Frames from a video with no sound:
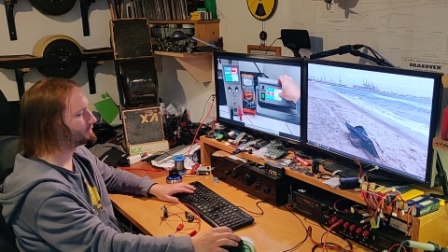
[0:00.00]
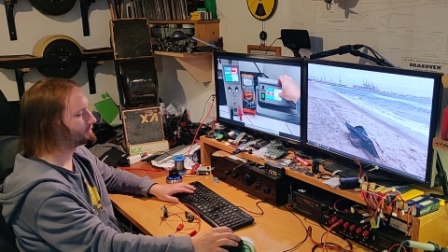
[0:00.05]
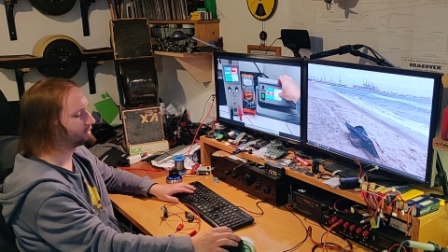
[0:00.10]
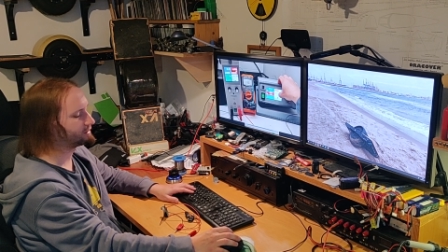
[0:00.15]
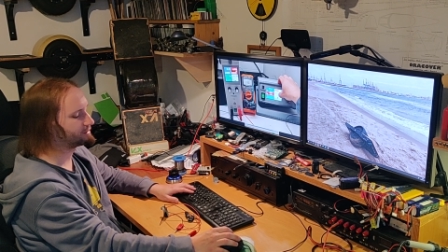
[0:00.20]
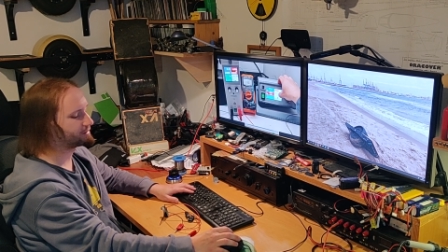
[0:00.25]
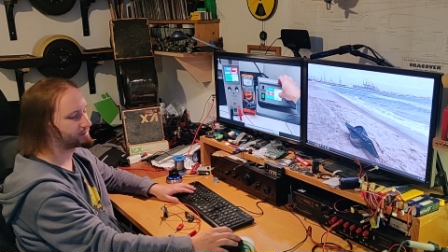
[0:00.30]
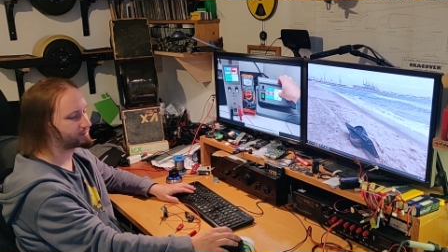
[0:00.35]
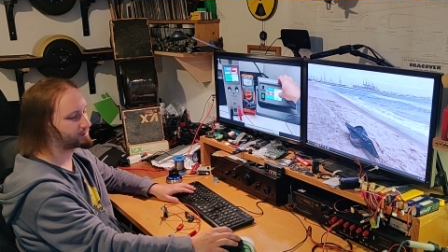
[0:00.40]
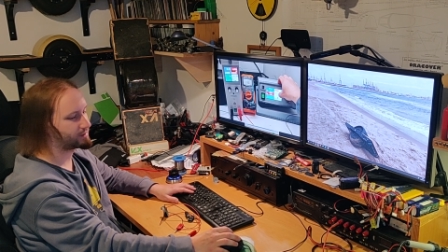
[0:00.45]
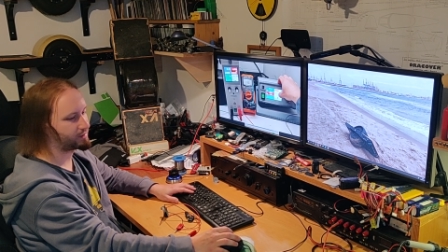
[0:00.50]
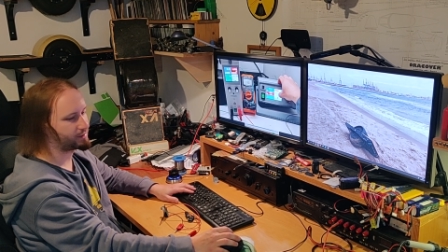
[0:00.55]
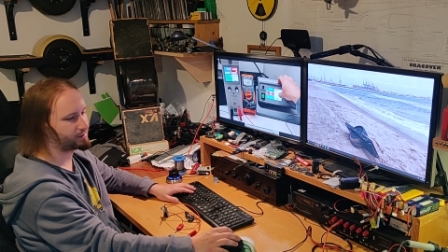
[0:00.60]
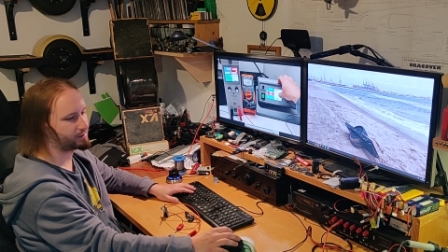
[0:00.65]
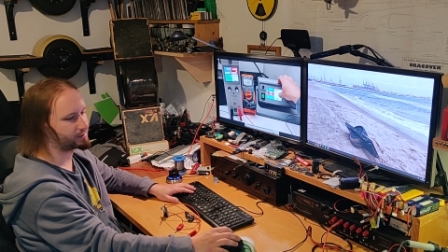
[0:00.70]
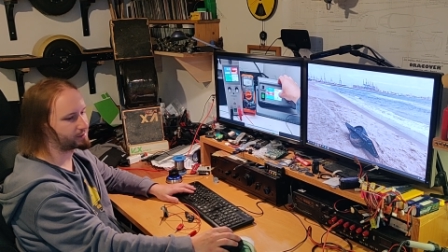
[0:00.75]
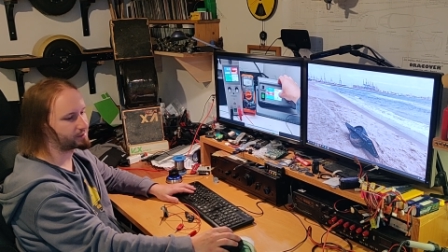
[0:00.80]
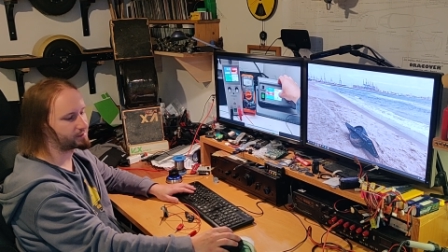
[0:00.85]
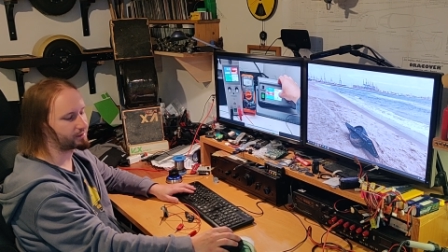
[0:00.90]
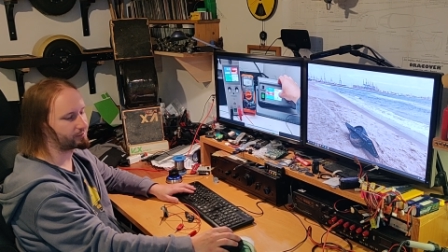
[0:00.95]
That's a
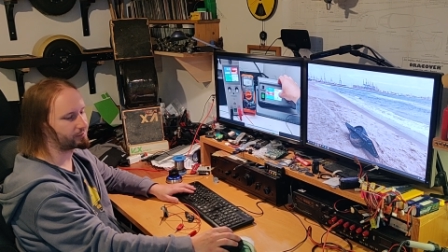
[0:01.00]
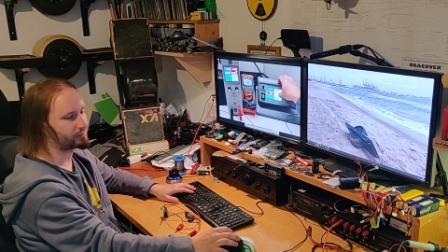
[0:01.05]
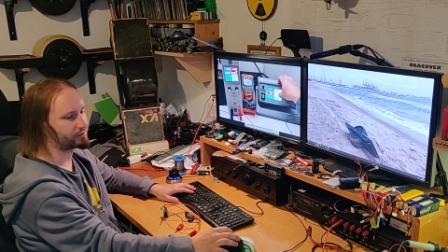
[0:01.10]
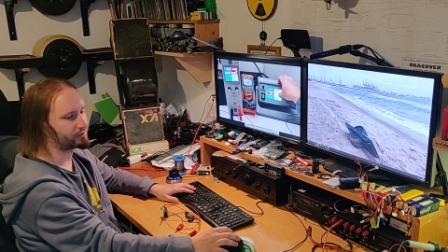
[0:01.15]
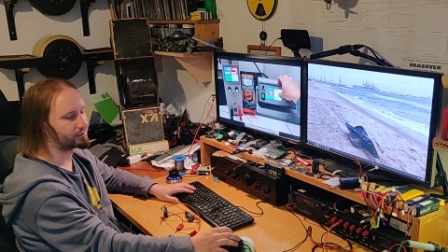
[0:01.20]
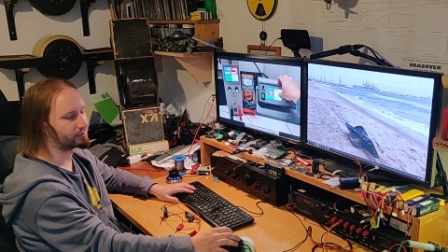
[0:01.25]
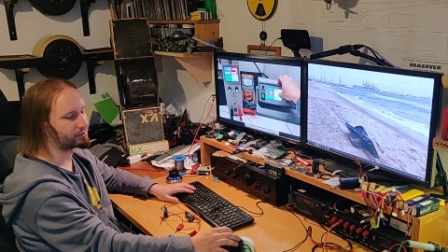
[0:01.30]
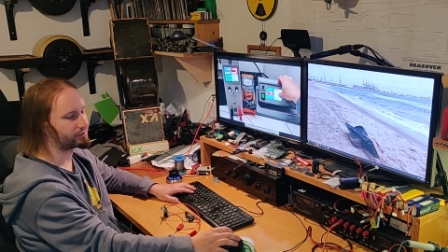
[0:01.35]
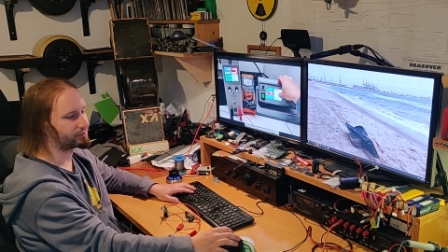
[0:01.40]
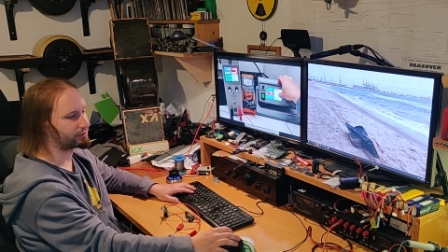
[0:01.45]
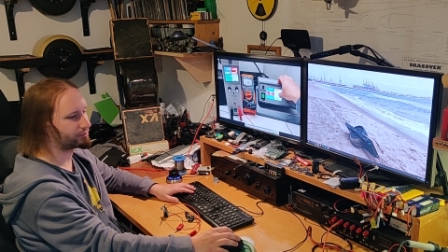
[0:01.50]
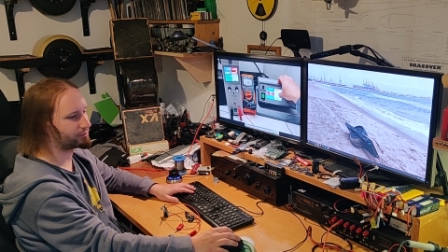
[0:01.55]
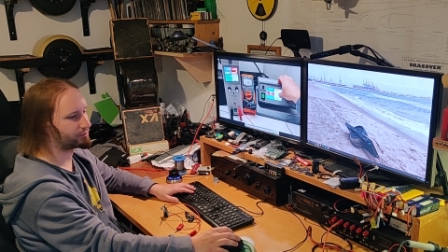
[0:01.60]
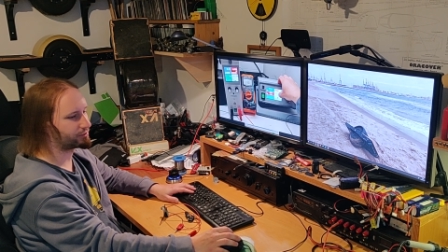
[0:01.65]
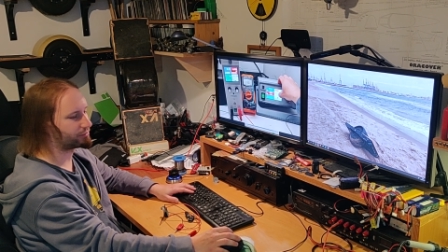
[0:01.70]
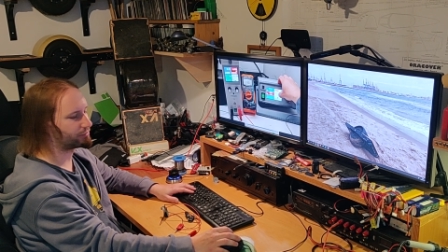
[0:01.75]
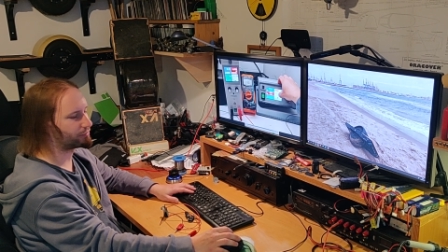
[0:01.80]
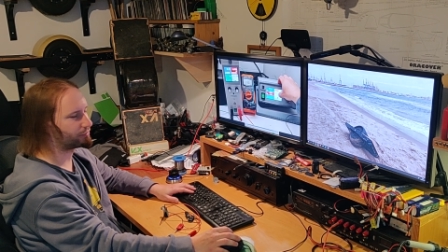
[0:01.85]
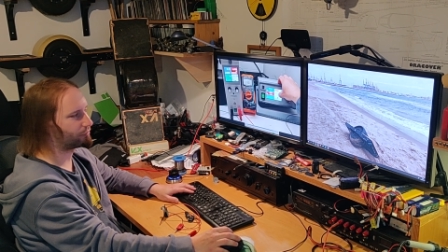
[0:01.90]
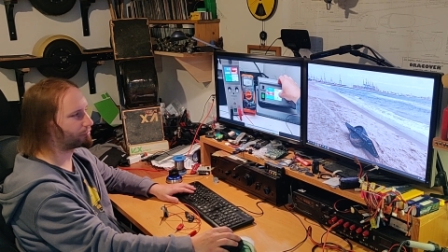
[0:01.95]
sign that something's not
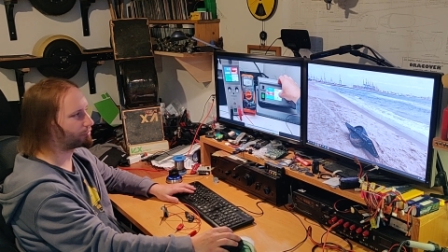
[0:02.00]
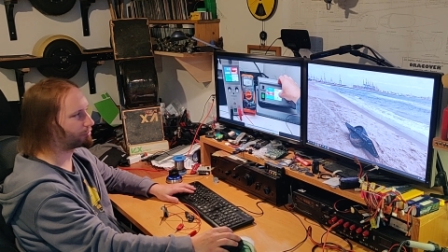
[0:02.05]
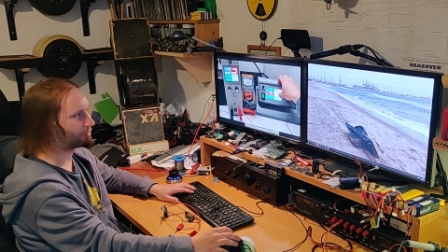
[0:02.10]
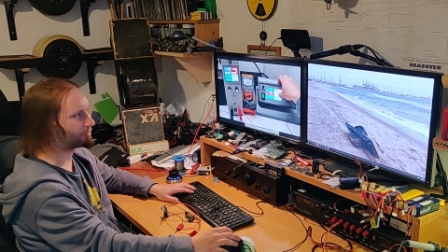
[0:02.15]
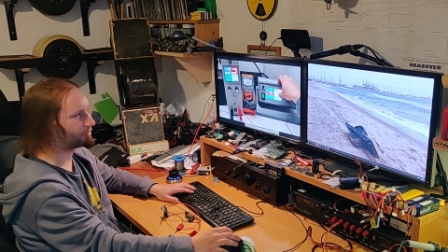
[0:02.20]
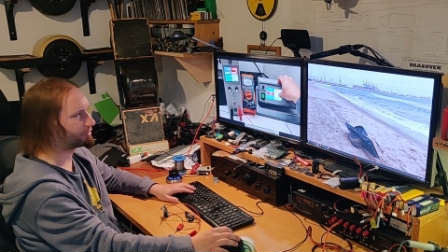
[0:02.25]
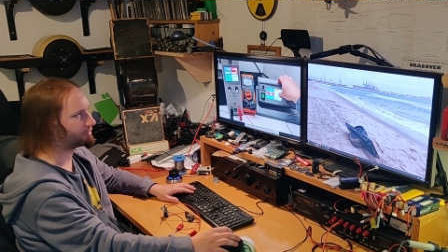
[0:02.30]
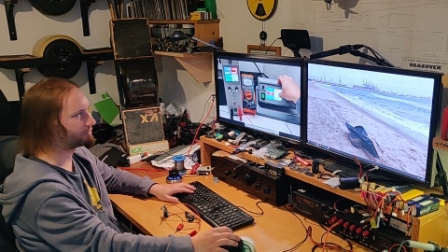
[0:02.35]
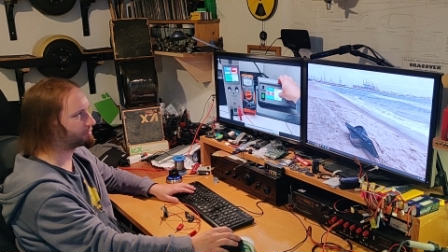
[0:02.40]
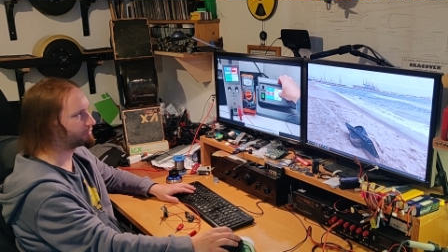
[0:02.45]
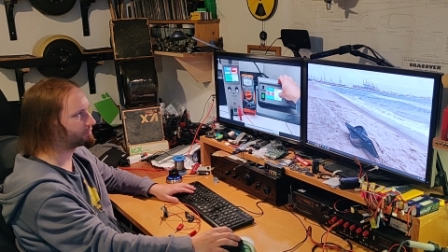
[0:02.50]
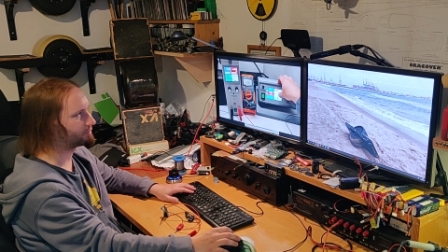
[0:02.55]
working